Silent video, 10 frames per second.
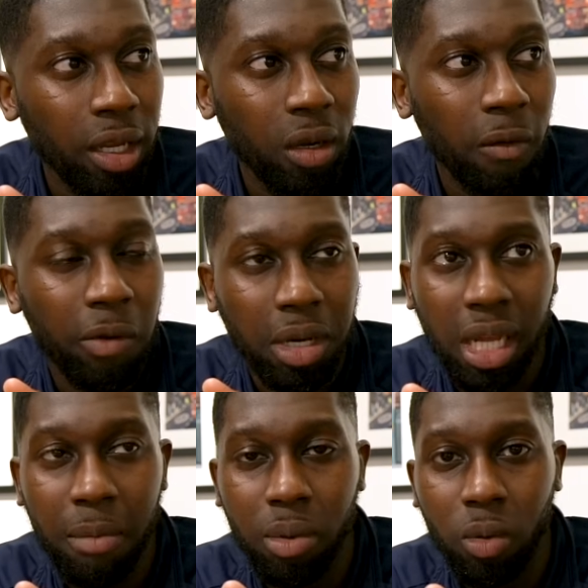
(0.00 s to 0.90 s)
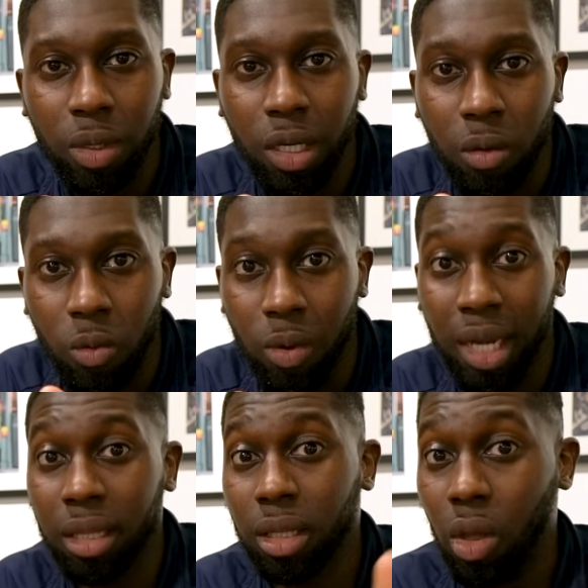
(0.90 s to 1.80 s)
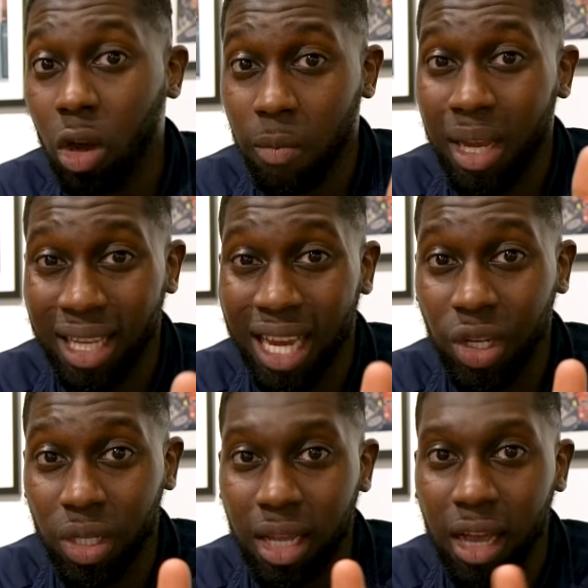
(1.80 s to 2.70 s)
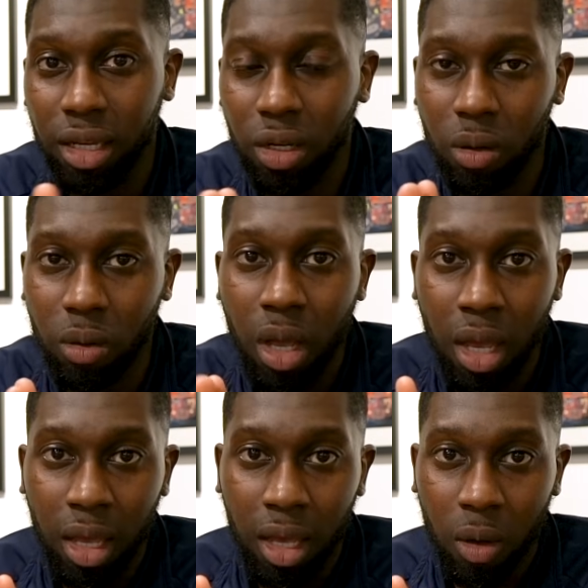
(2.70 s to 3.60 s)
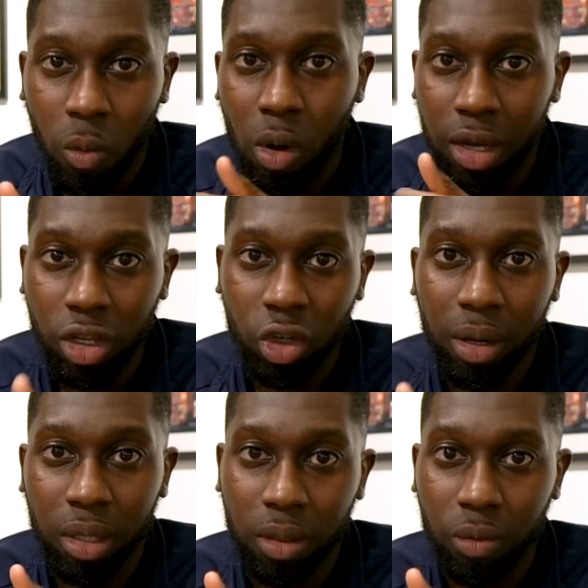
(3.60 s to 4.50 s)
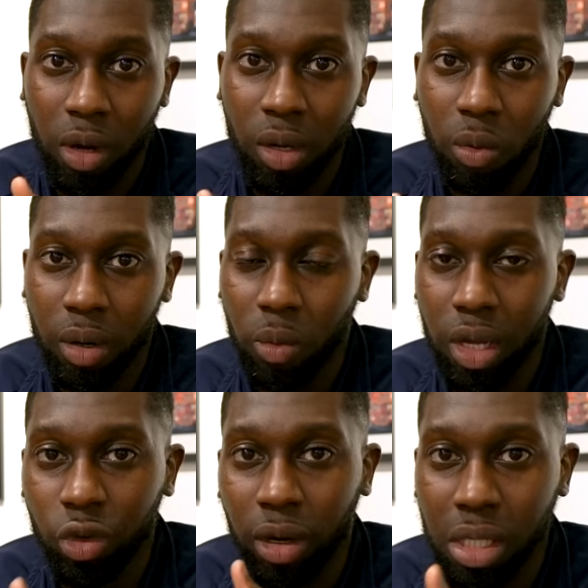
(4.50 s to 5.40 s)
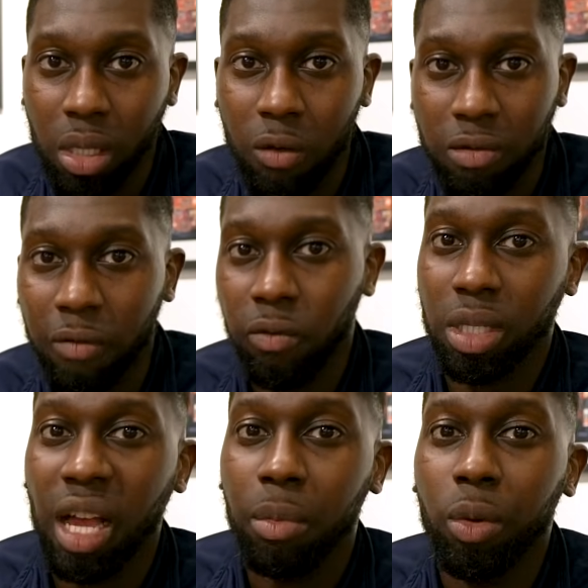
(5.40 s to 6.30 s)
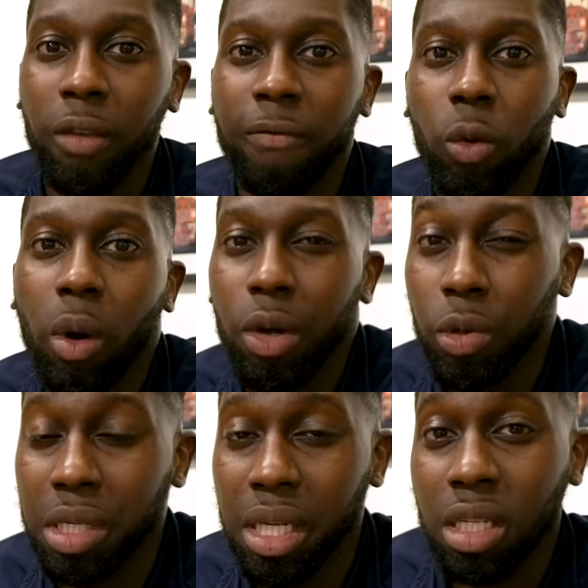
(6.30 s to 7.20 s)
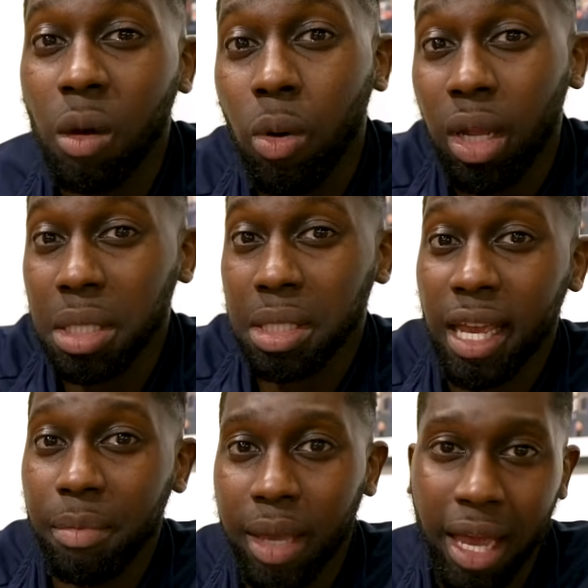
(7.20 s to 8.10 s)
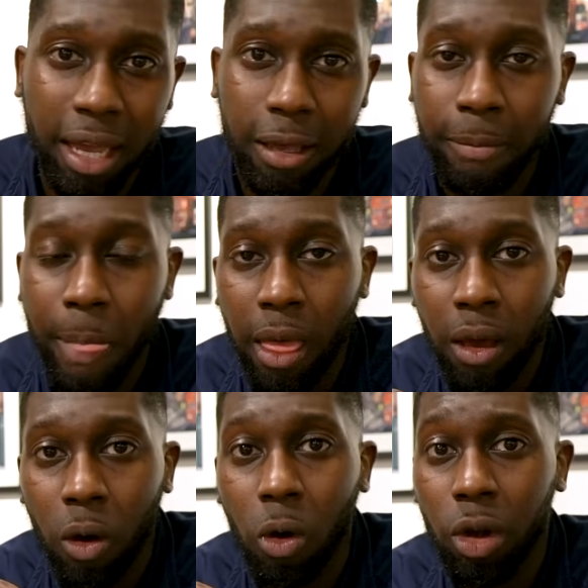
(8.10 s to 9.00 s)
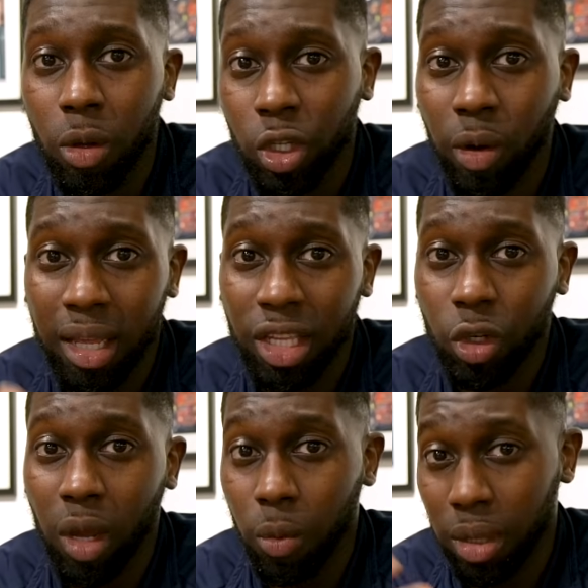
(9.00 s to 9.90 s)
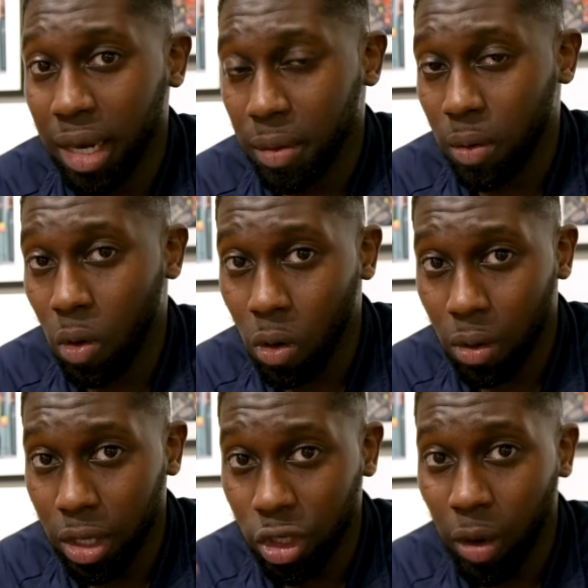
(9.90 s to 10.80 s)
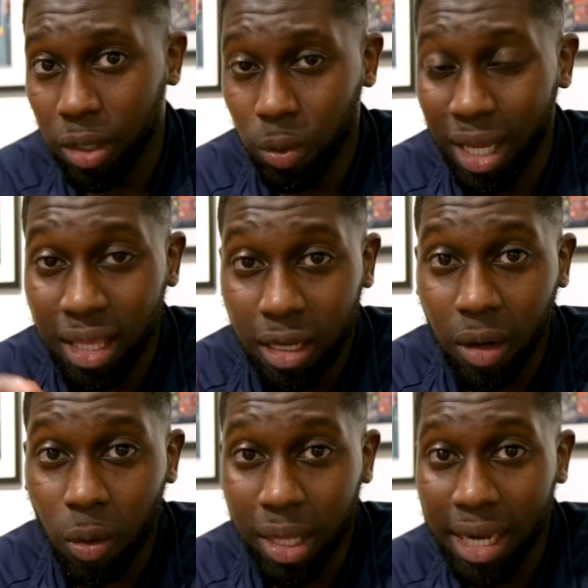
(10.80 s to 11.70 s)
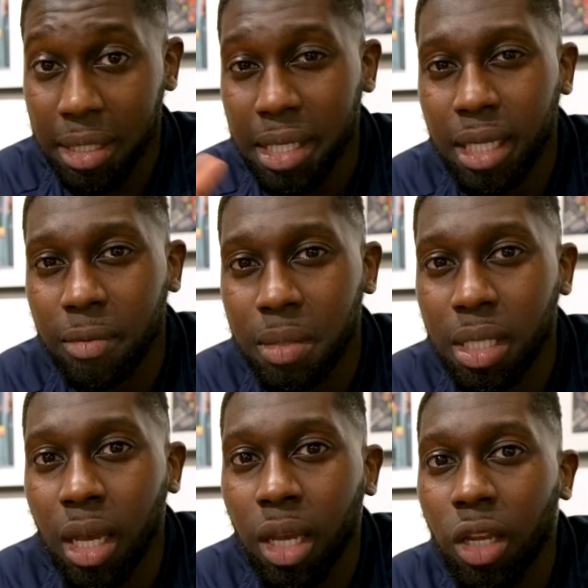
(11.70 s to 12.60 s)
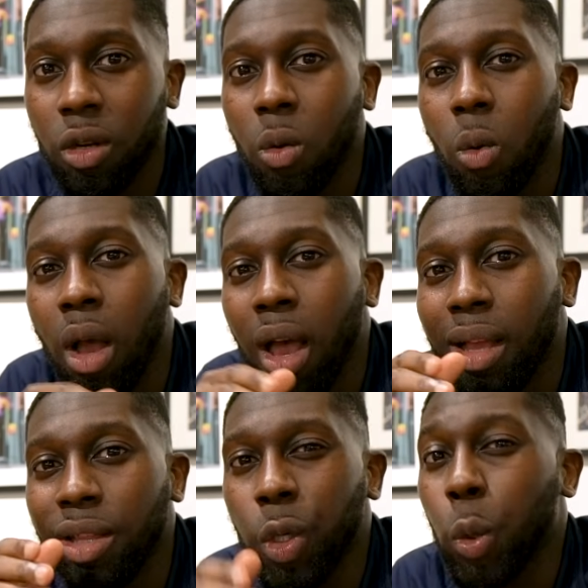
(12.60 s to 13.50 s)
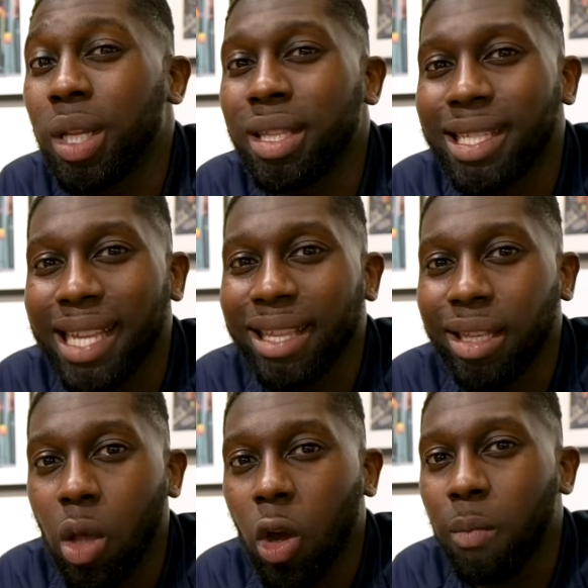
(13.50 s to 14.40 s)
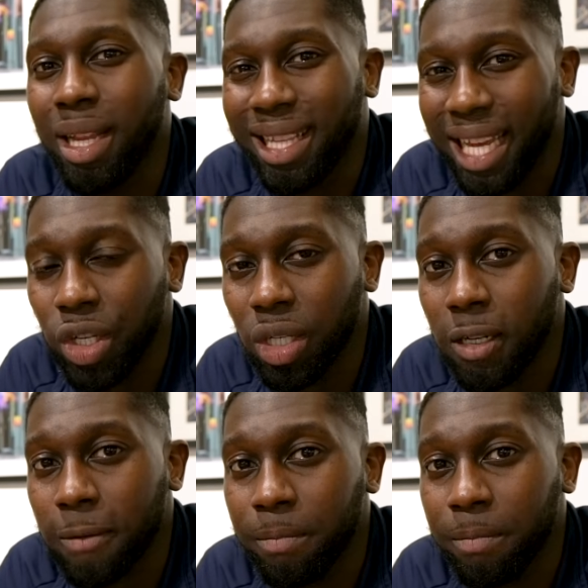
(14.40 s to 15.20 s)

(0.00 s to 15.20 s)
you know, for example, you know, reading the documentation that, you know, what you're trying to solve. So for example, if you are using someone else's API, or you're trying to integrate with their systems, you know, do you understand the documentation,